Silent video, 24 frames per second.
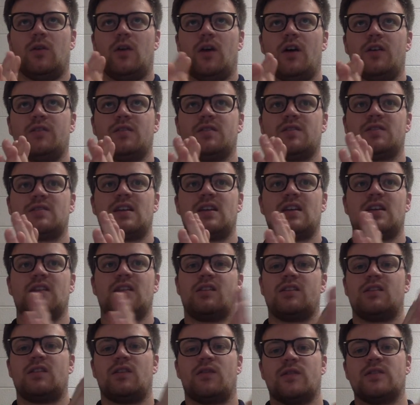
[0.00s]
understanding
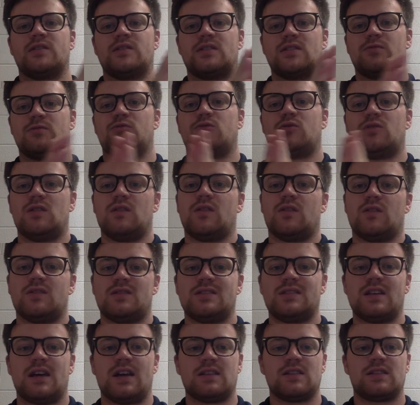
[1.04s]
the differences between those
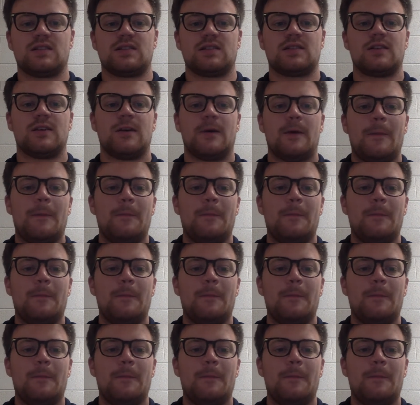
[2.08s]
tests.